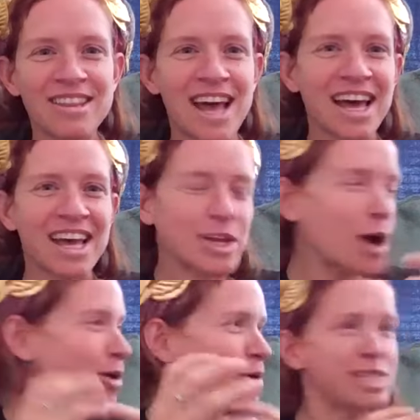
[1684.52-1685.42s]
That you
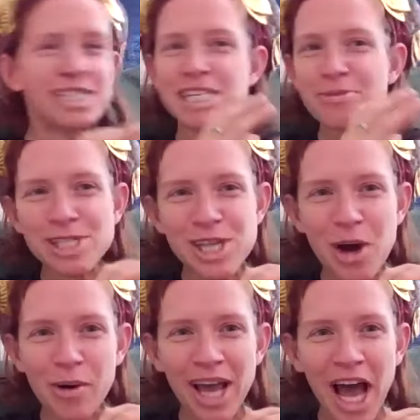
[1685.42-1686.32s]
don't know, we see what's
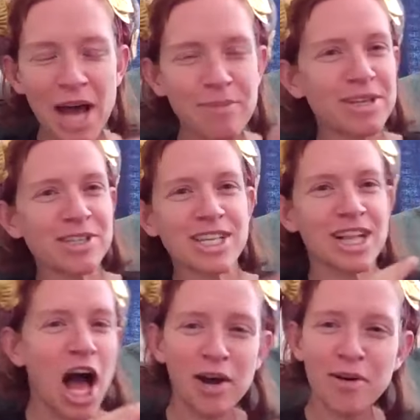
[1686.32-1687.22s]
going on, but there's a
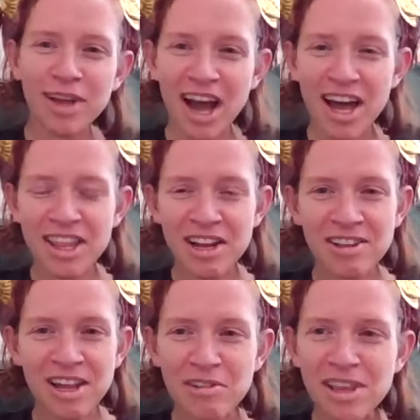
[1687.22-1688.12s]
lot going on
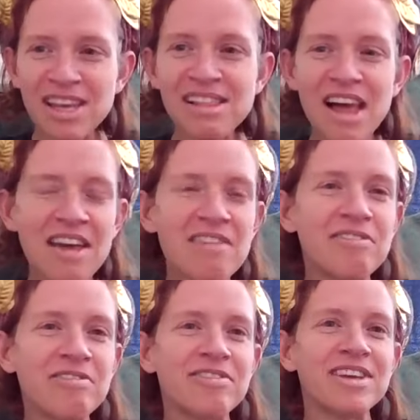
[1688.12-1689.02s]
there. And that really
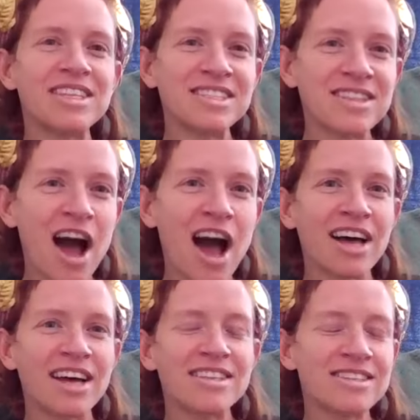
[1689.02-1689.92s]
life is
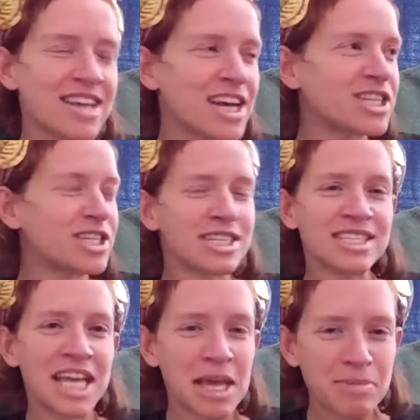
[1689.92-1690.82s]
not such a
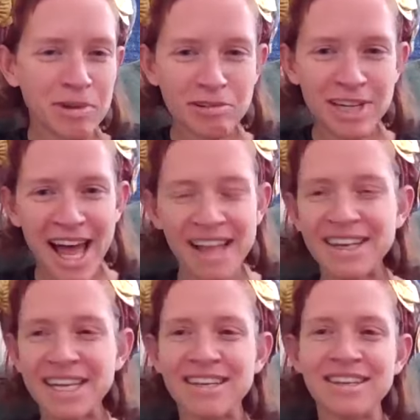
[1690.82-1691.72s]
stable
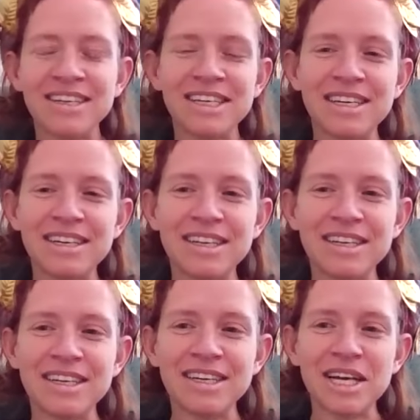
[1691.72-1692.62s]
reality.
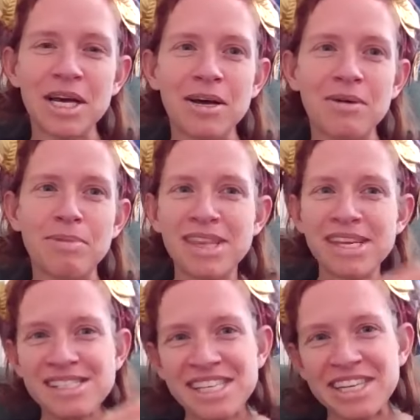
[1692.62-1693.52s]
But
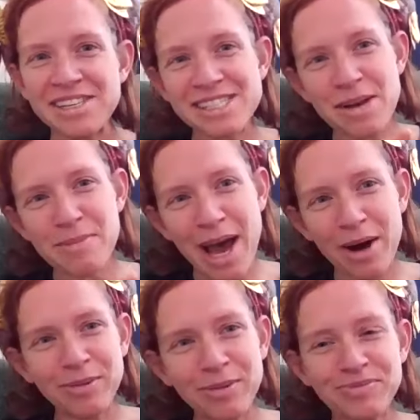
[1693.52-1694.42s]
this year,
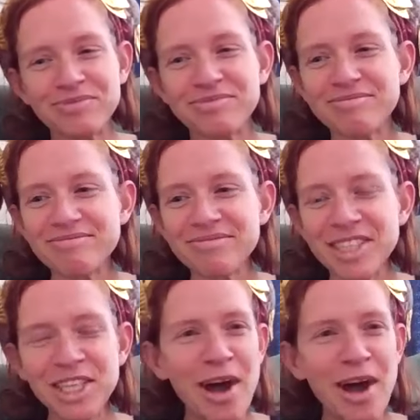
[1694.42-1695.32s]
somehow,
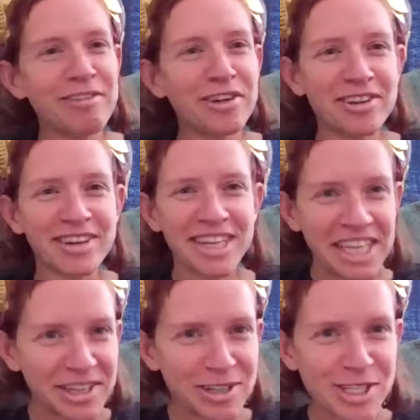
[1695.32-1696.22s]
you know, after a
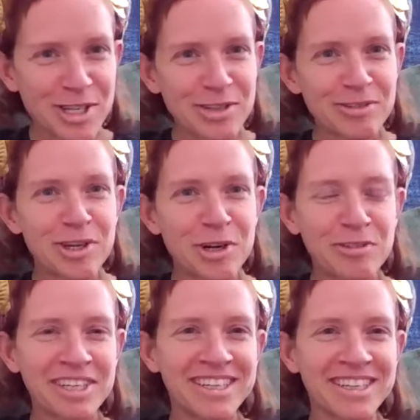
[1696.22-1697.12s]
year or so of
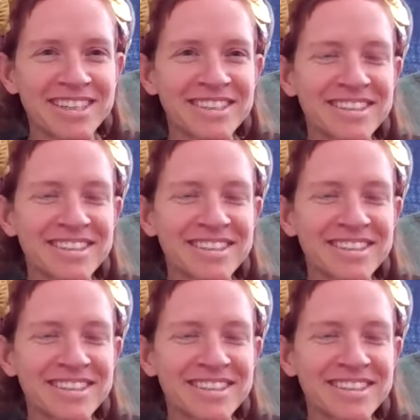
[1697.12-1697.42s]
COVID,